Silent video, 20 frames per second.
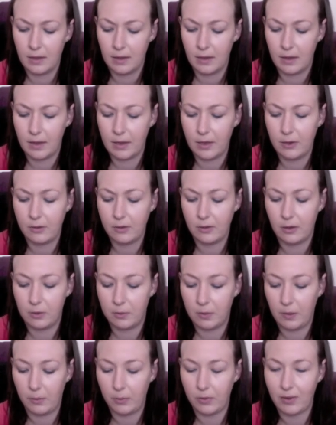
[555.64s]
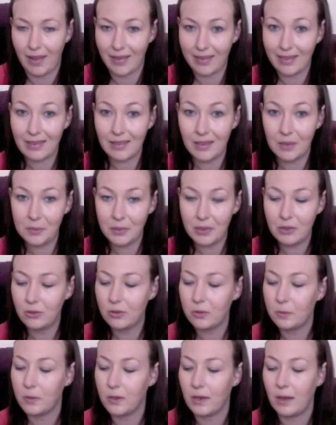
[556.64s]
I know a lot of people like the clumpy
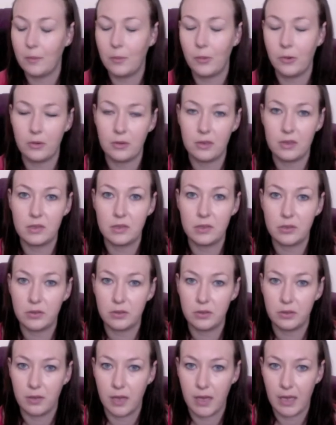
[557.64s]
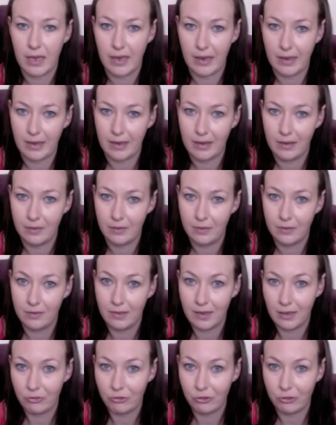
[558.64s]
look, but I'm more into a
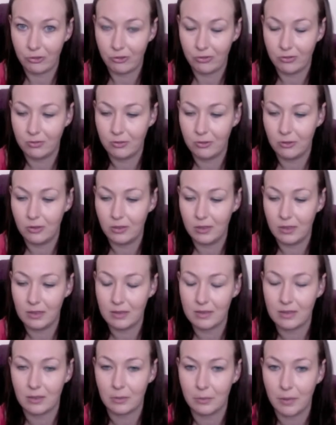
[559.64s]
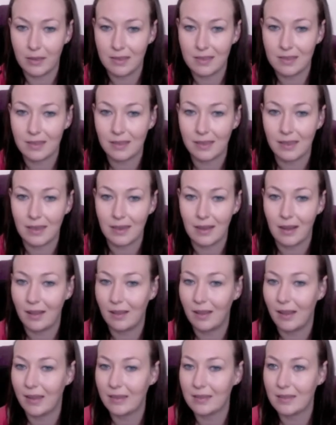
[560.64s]
natural look. So basically I
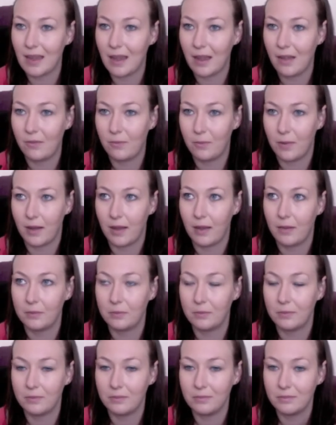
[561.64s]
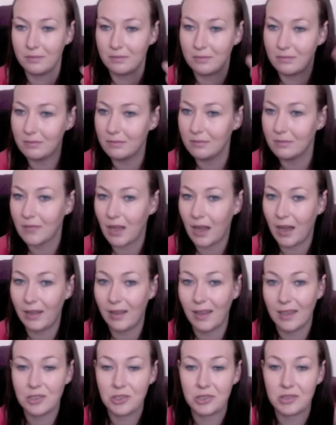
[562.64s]
like to have my
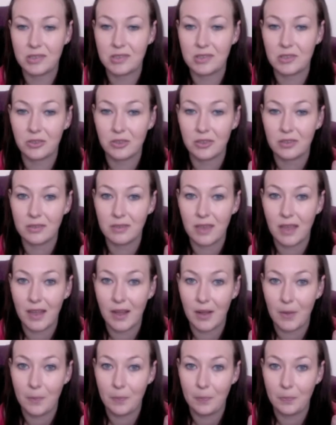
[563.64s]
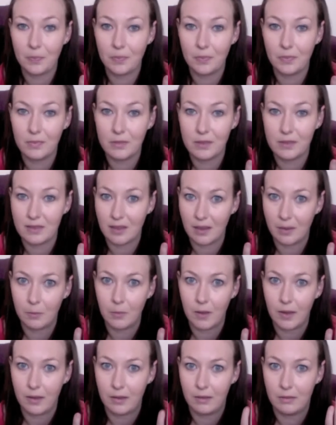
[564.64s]
eyelashes look just like
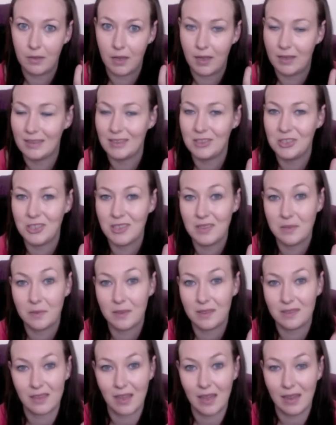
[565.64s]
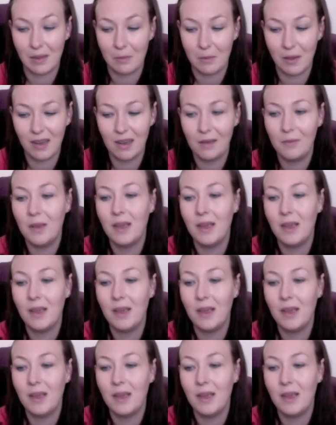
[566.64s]
my eyelashes, but slightly better.